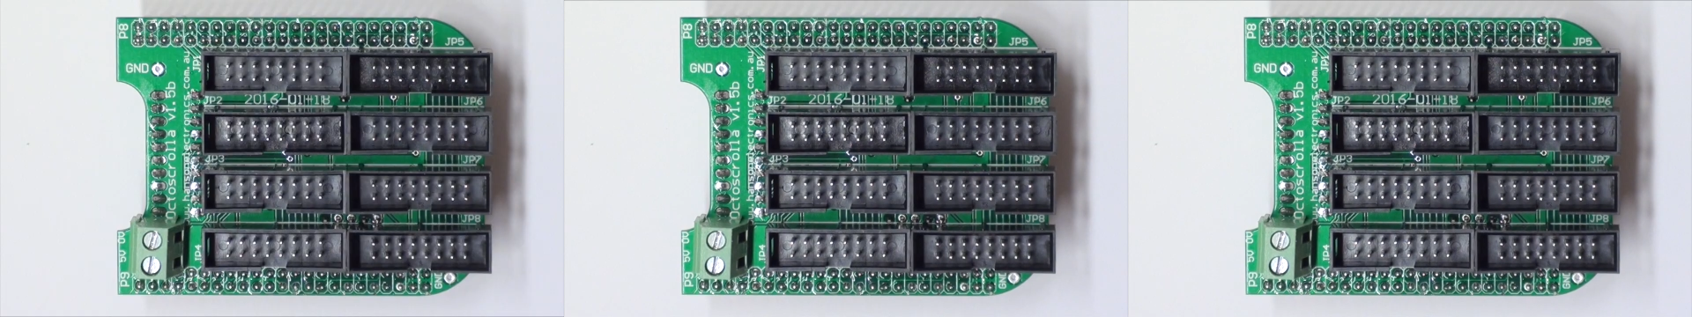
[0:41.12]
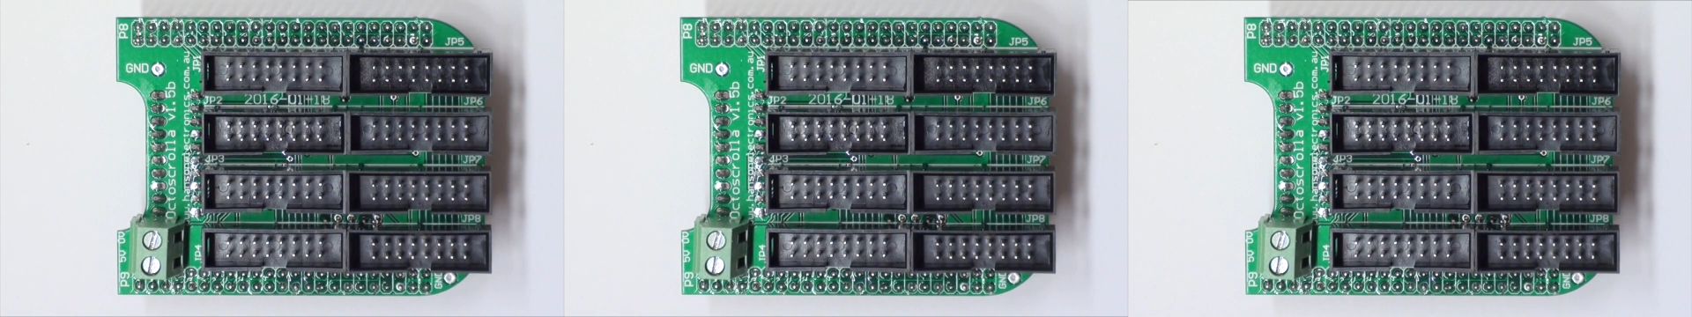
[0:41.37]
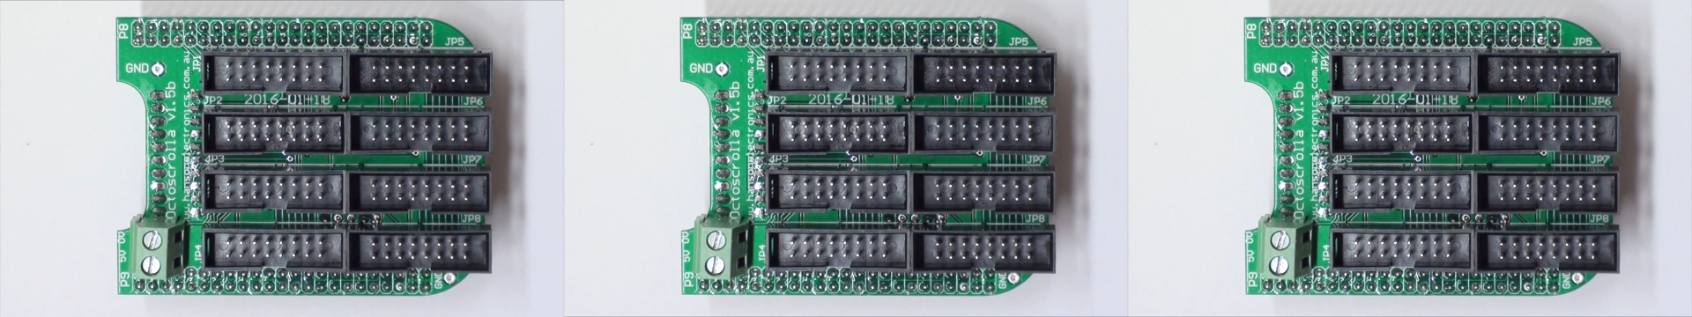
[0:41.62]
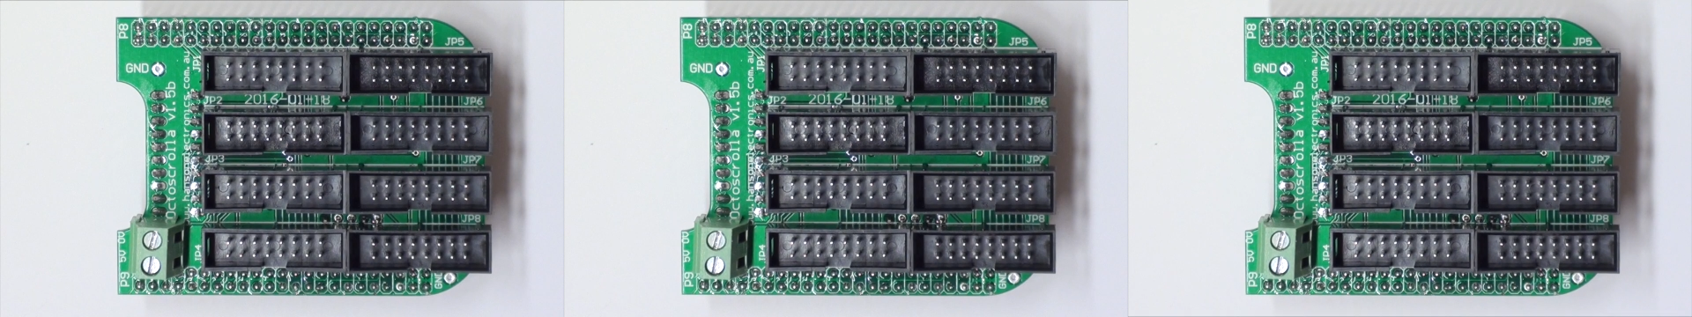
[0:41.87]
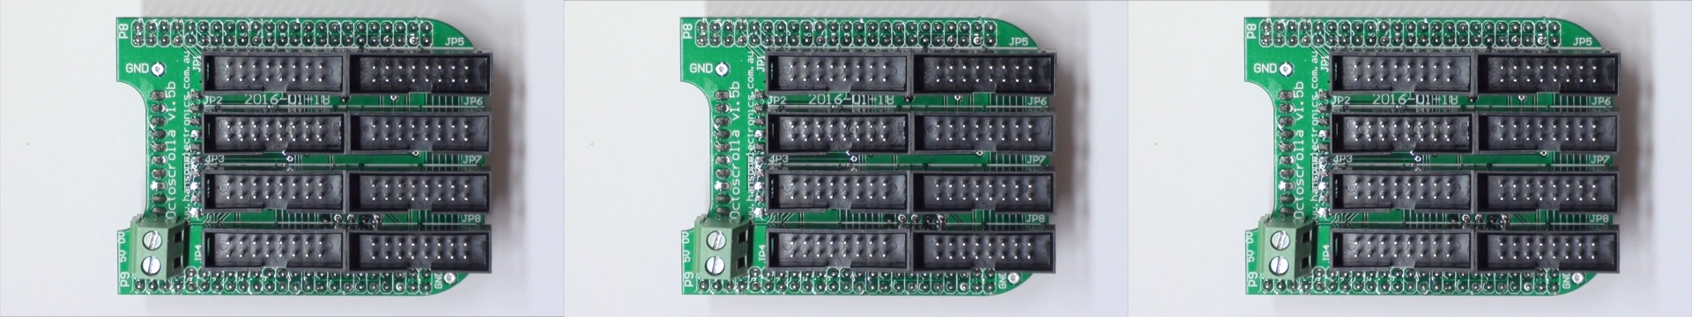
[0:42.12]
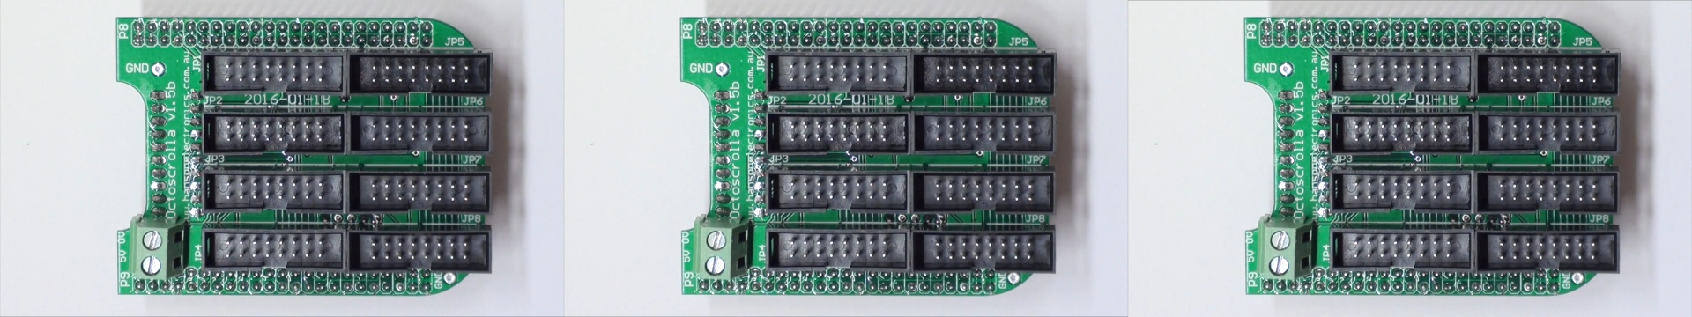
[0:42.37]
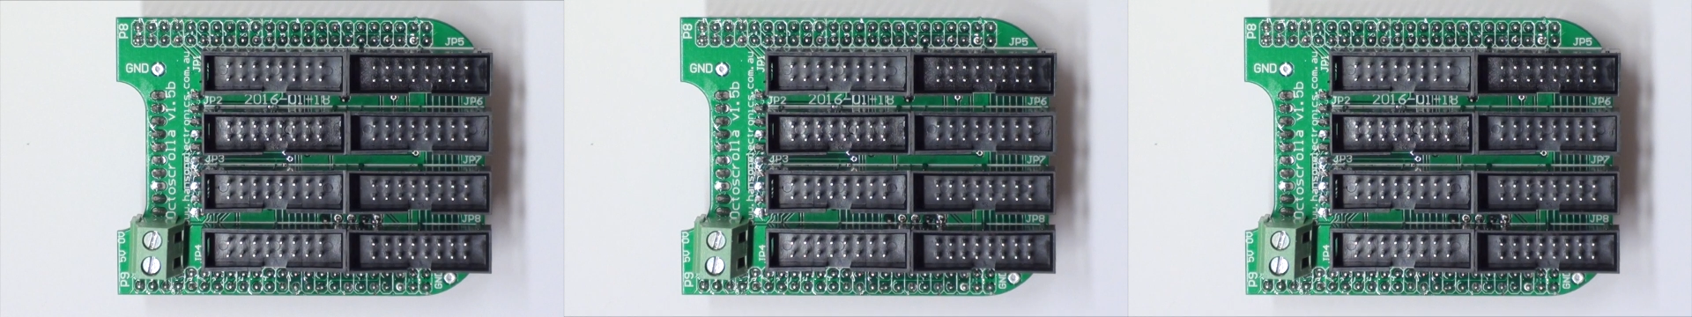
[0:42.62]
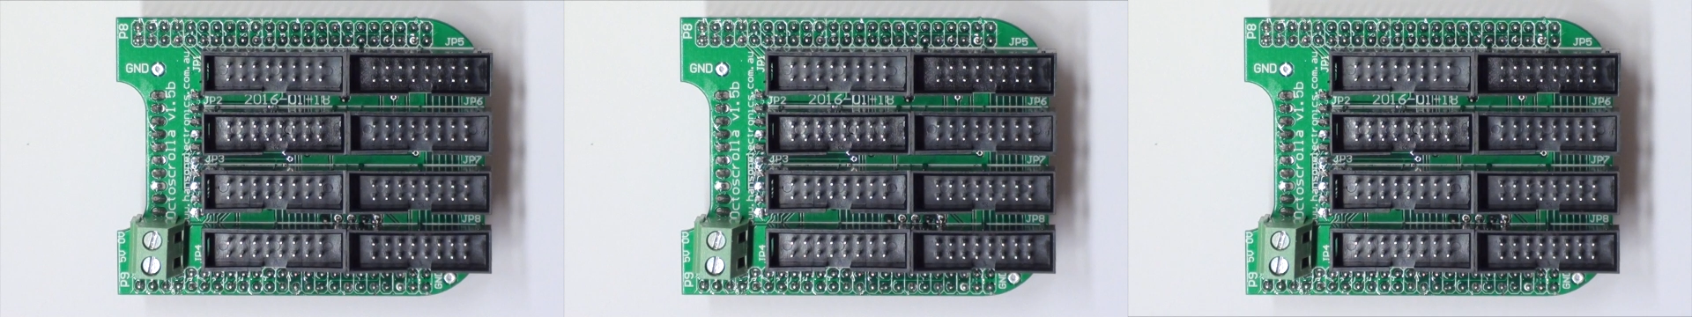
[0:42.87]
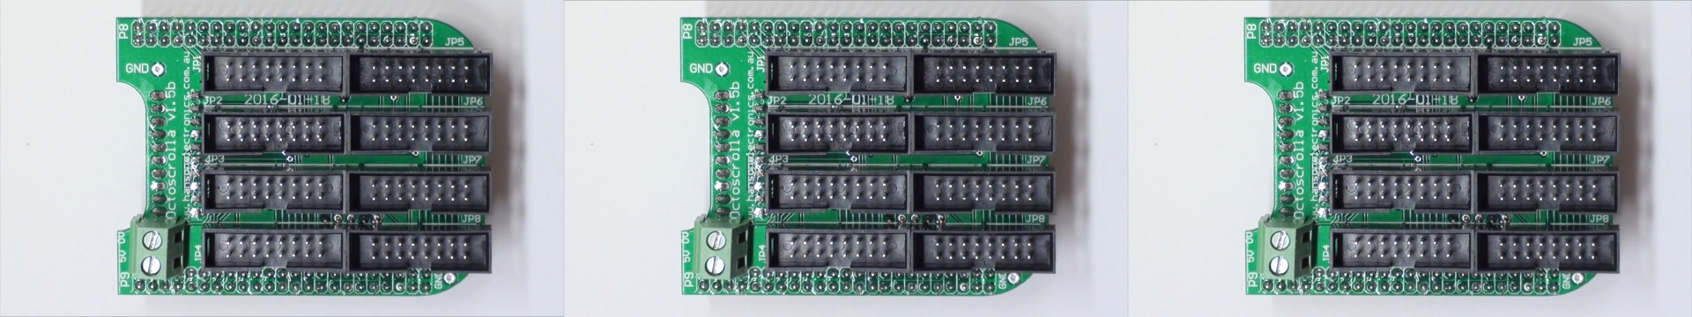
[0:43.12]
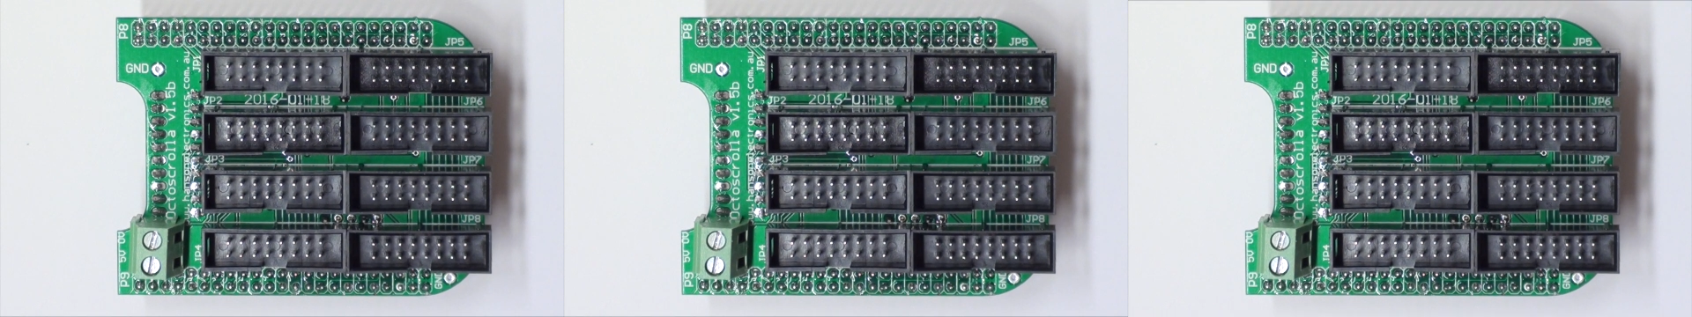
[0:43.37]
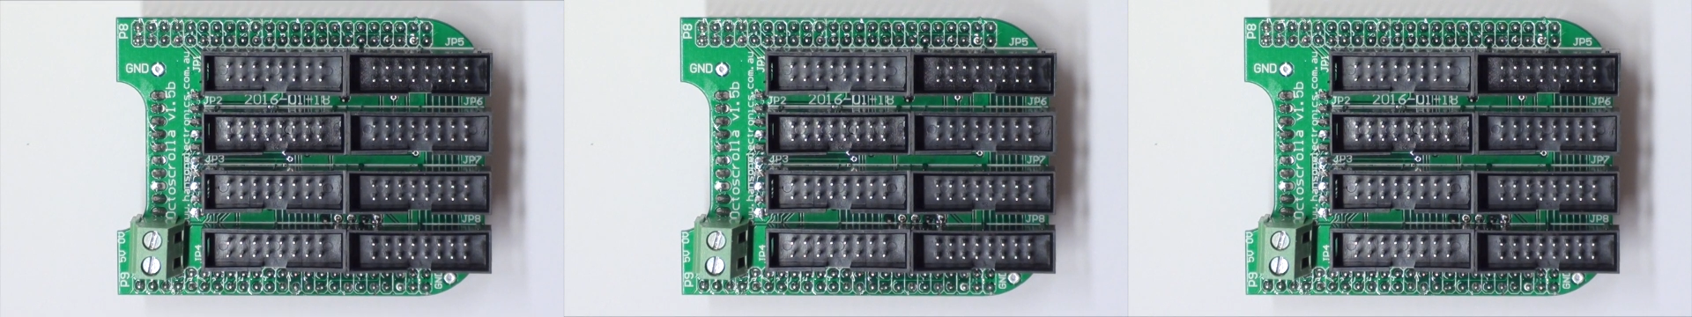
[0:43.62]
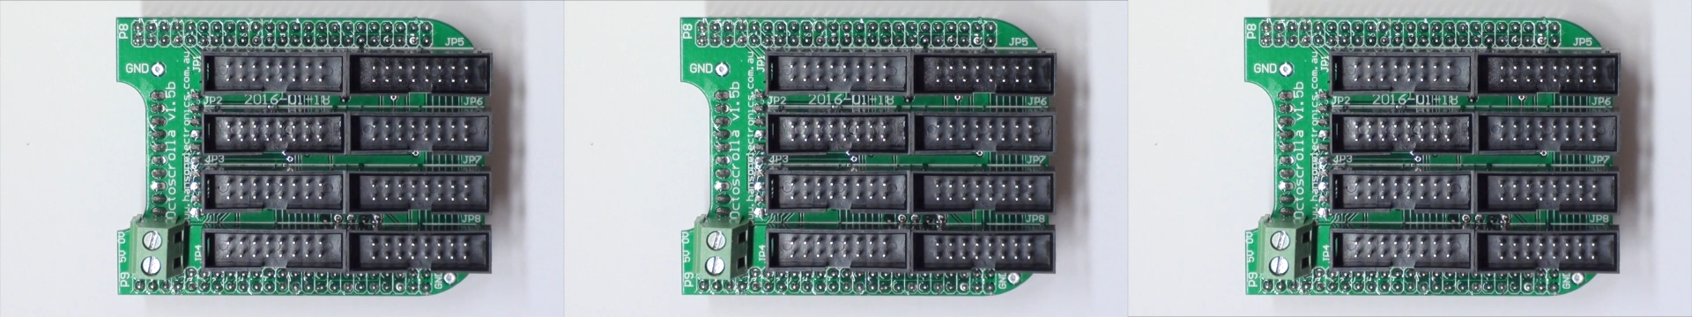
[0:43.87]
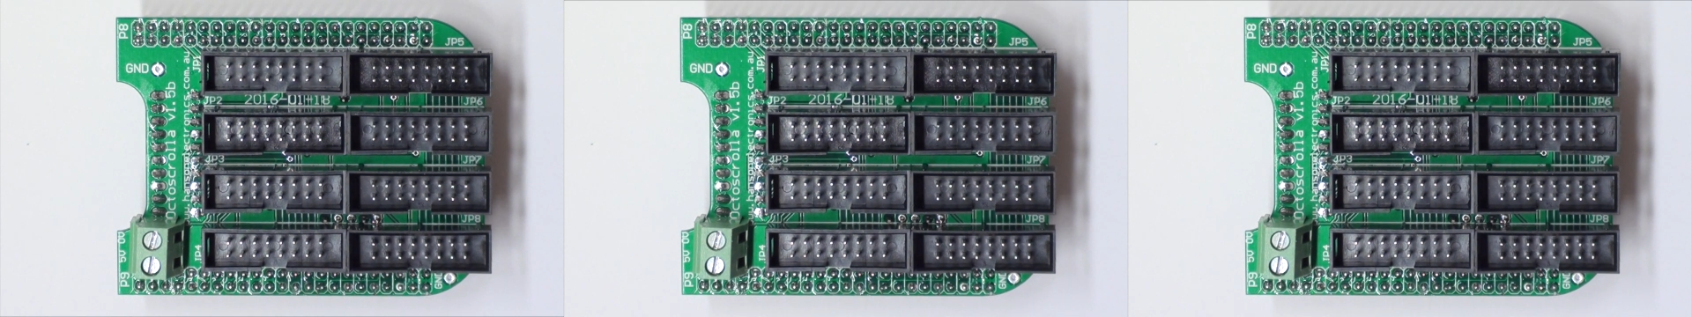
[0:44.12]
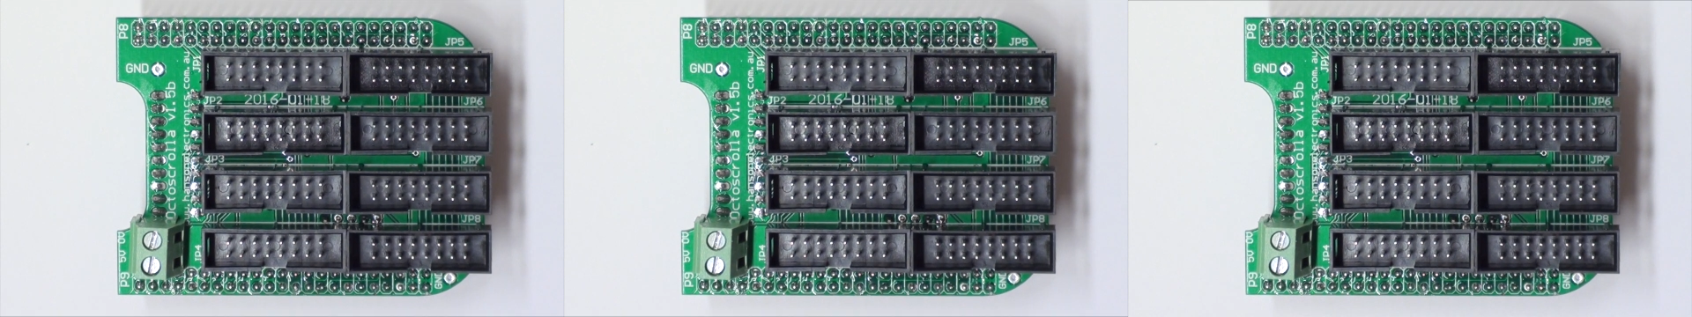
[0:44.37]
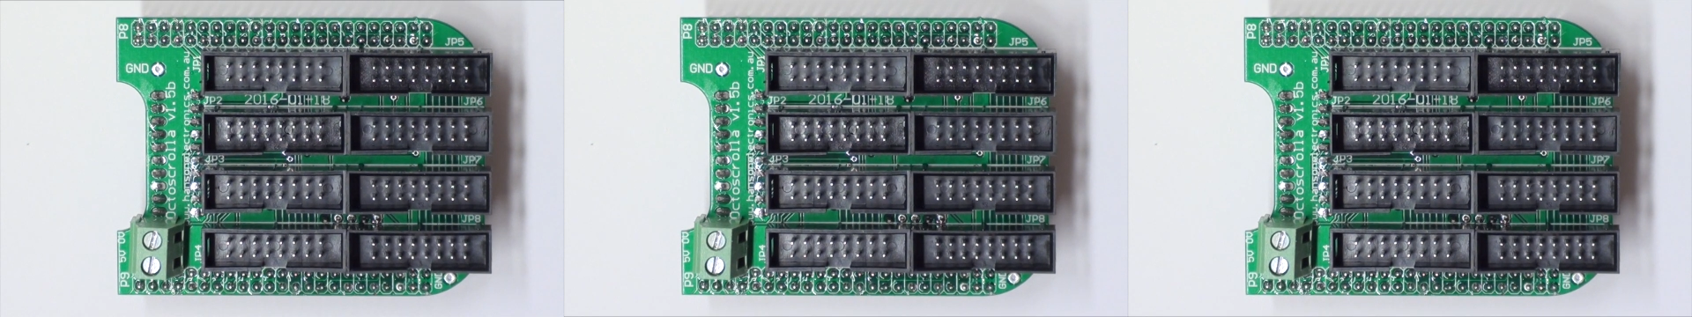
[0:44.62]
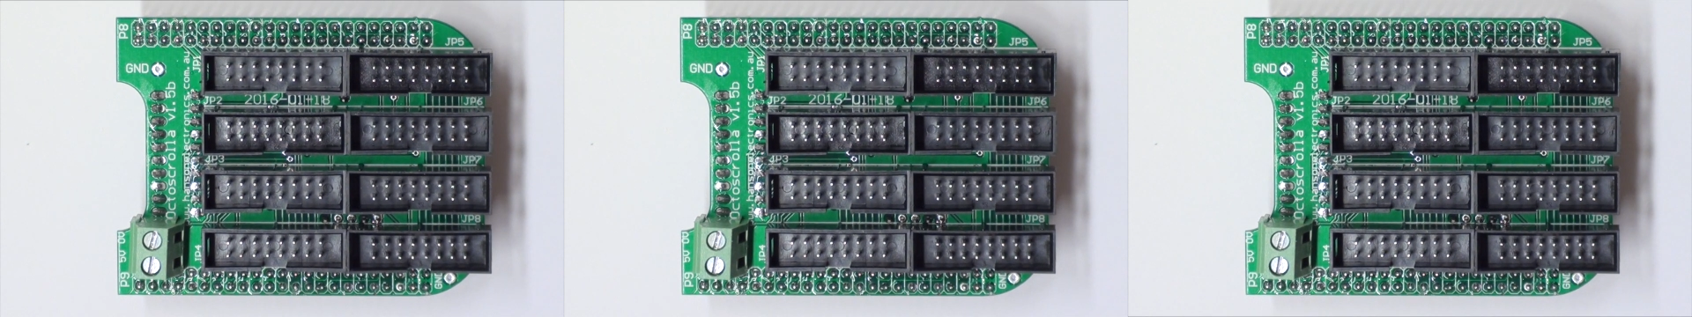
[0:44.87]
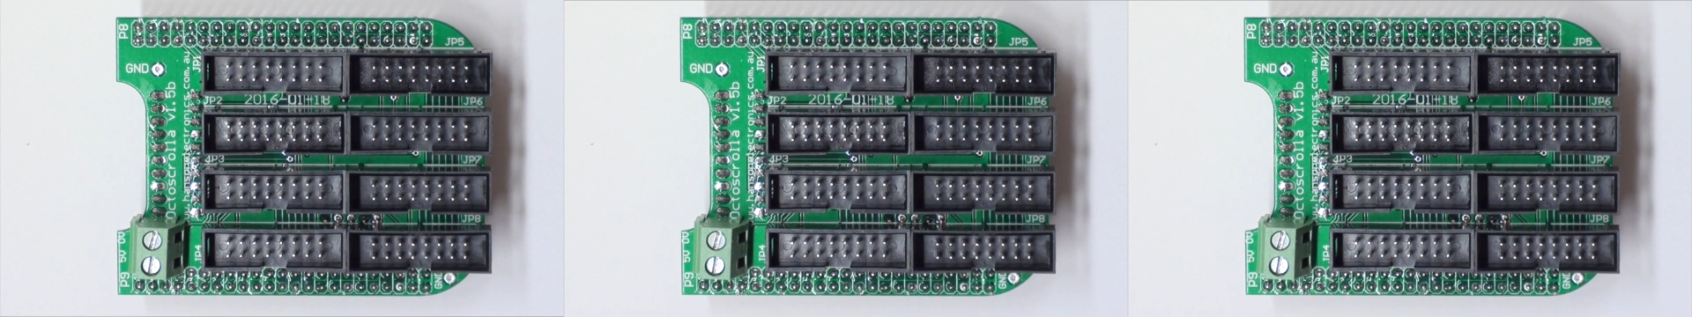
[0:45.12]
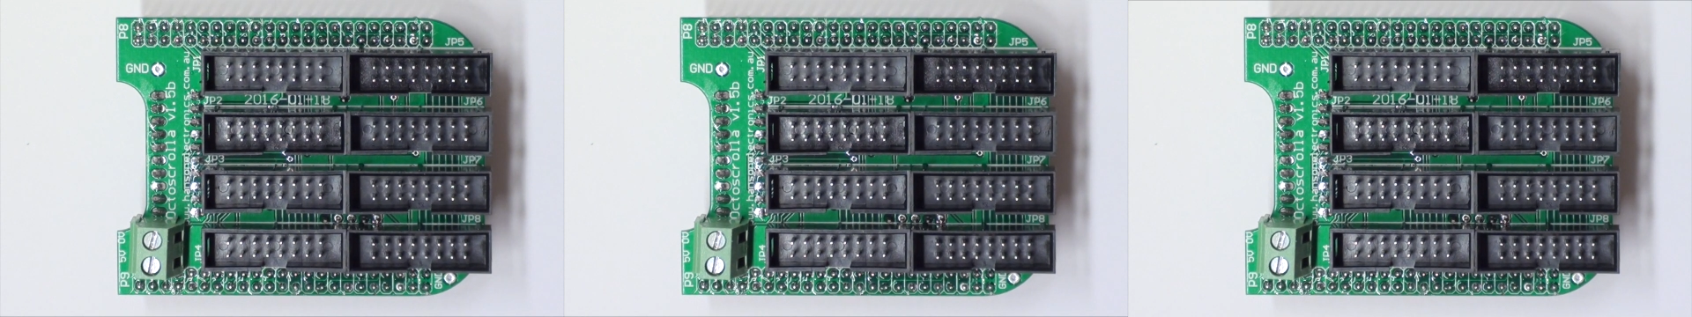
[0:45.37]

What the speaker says: [unreadable: no face in view]